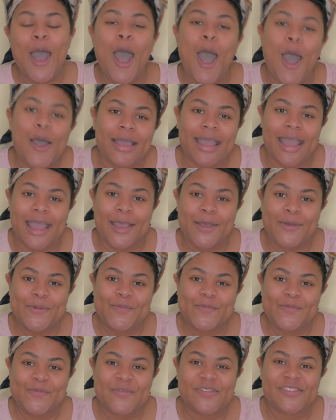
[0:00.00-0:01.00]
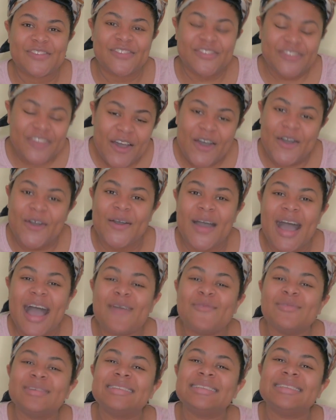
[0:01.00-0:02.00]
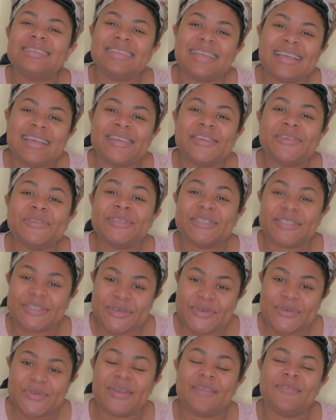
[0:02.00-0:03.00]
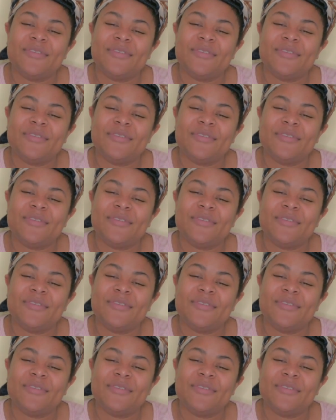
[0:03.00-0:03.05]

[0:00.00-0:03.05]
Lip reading: Okay, so I will see you soon.